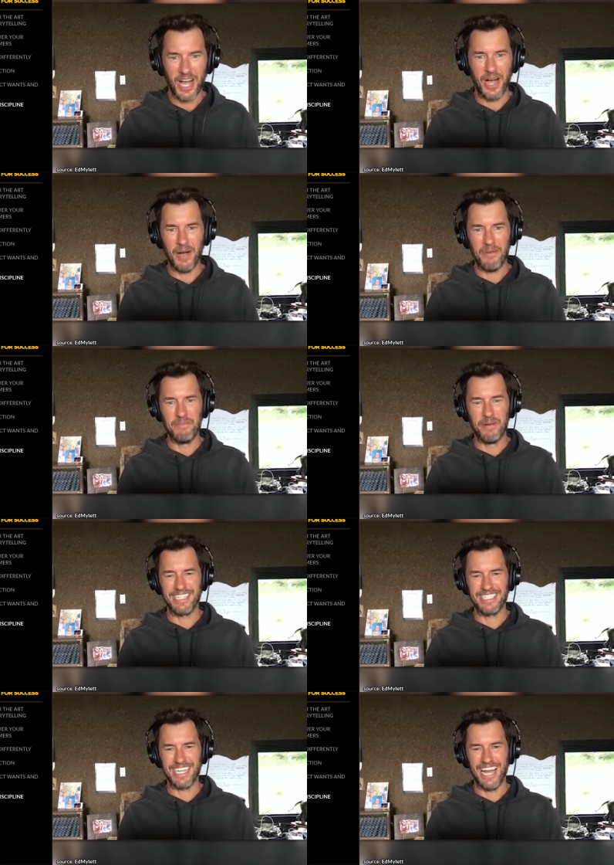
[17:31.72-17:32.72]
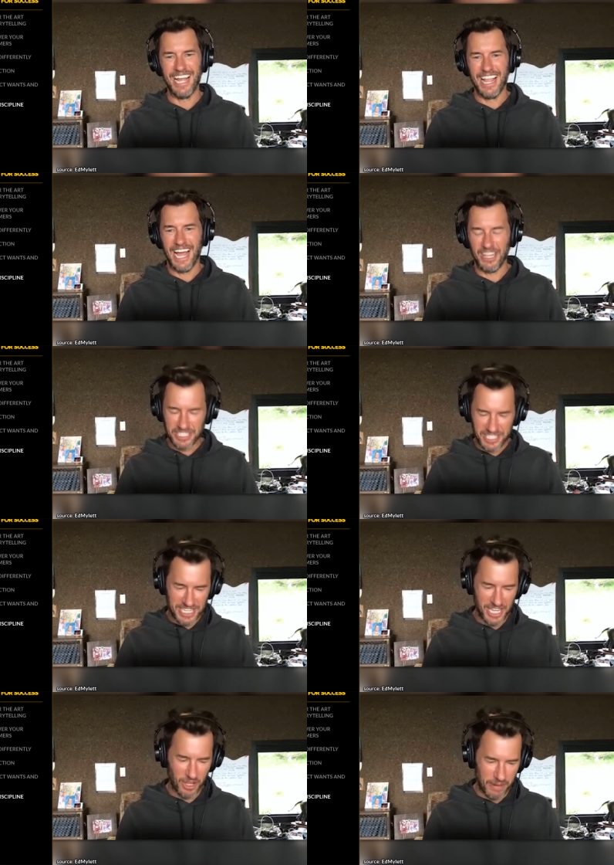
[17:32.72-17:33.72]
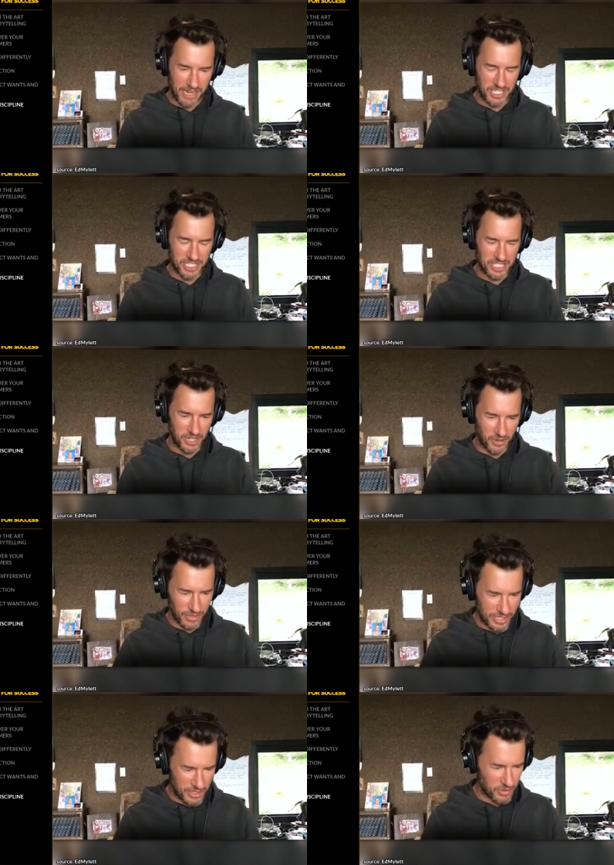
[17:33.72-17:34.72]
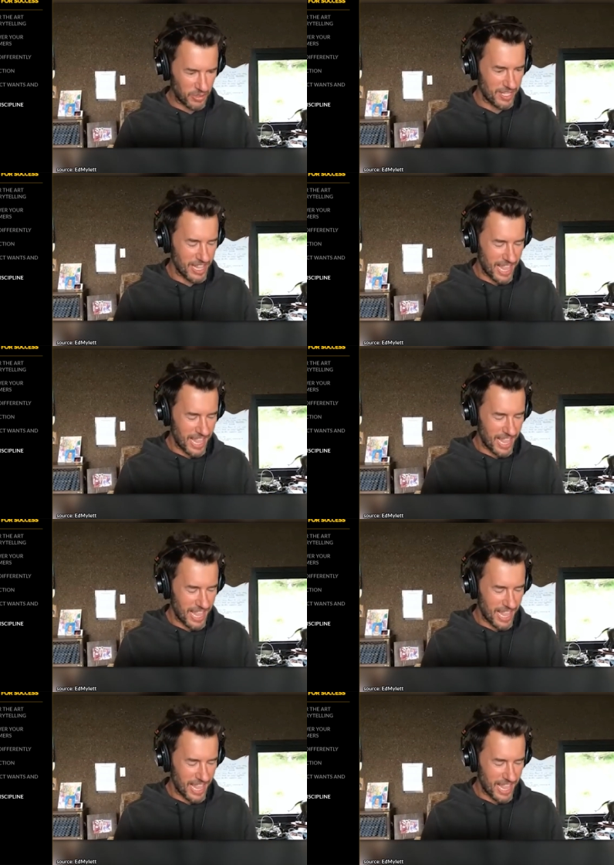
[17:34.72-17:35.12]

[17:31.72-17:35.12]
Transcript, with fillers: Um, but uh, I looked in the yellow pages, the early Google,